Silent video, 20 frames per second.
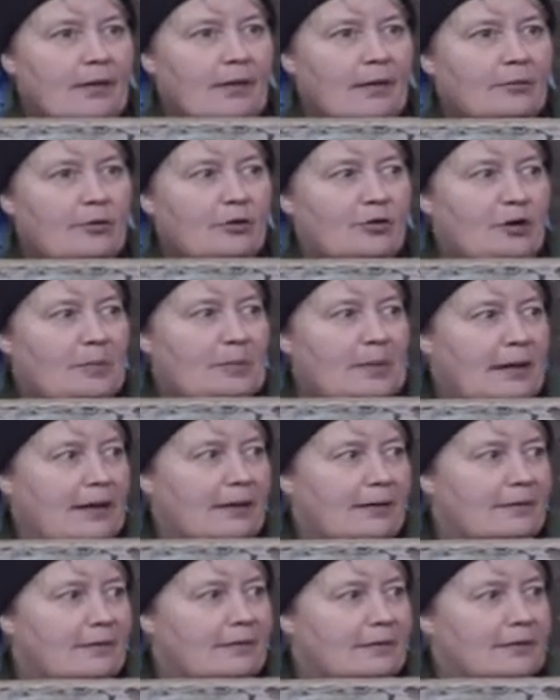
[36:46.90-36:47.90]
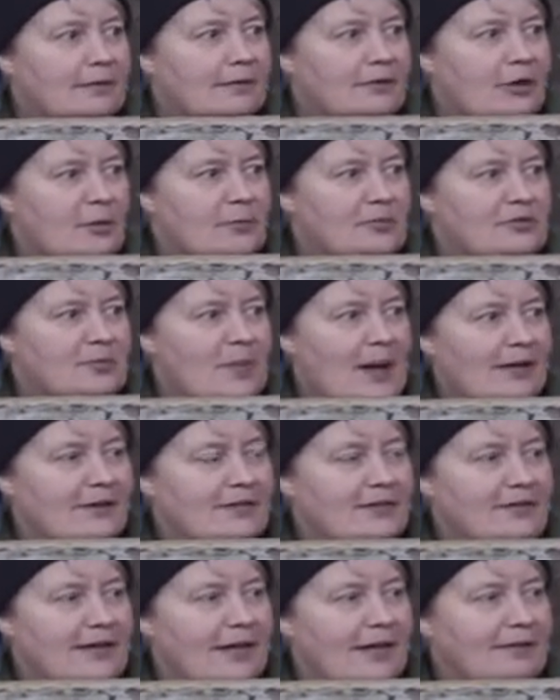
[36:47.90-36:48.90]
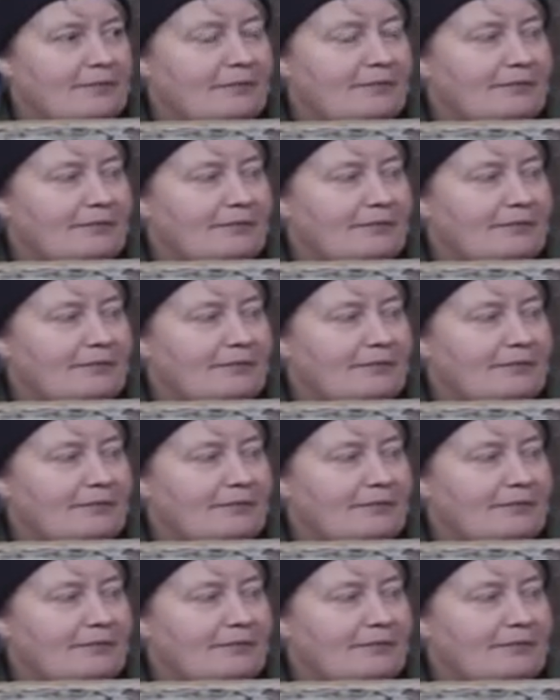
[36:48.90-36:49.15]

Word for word: We're all a bit gobsmacked today.